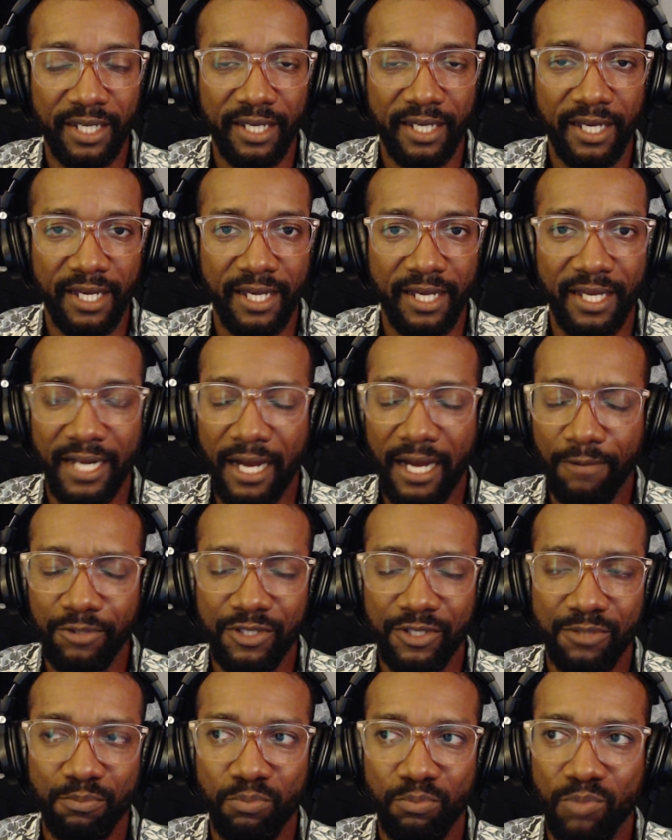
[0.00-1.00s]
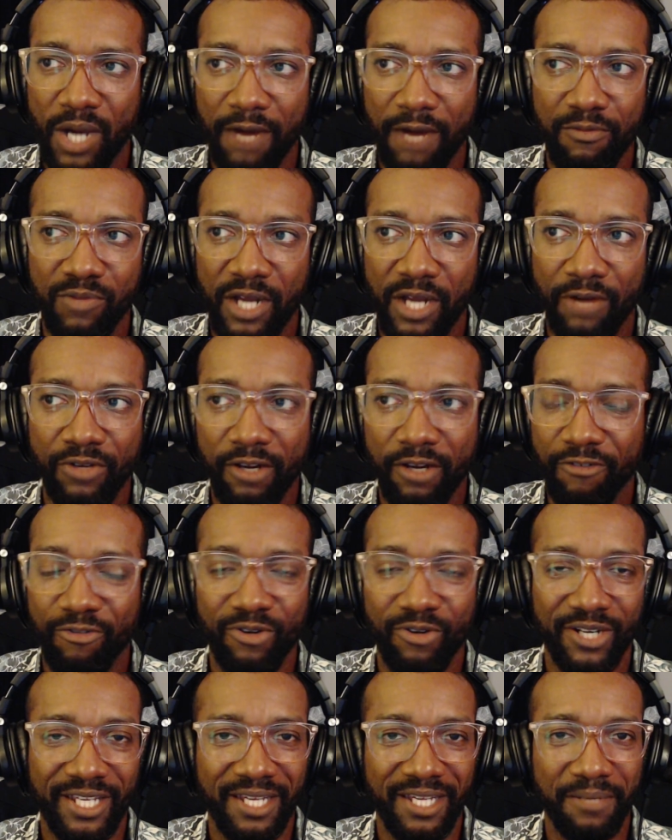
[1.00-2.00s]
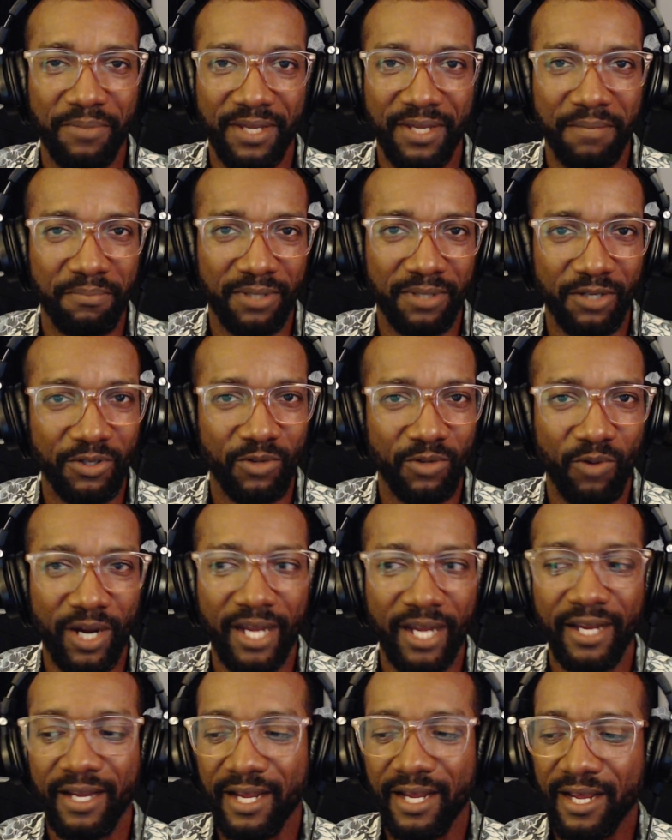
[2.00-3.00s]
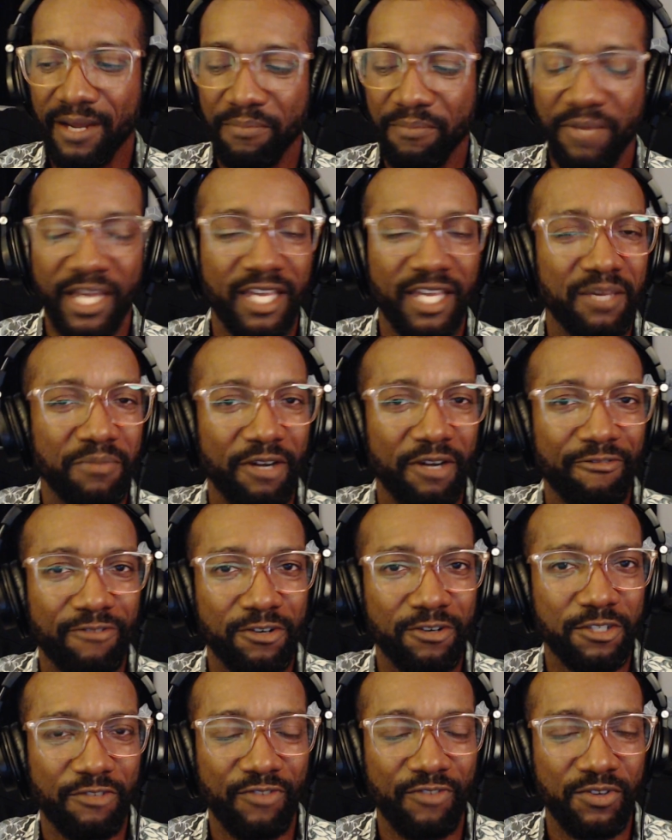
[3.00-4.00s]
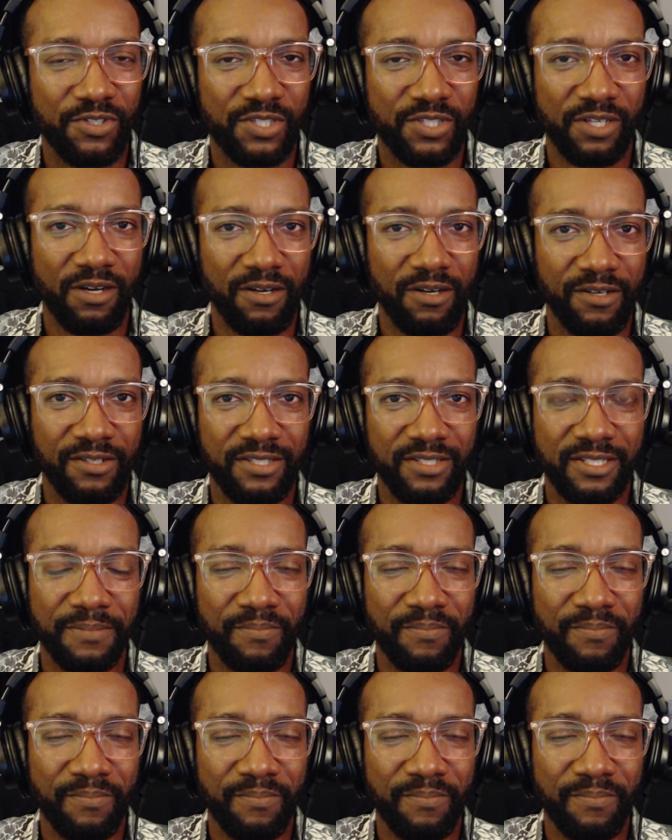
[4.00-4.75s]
And I'll never forget being blown away making my first few songs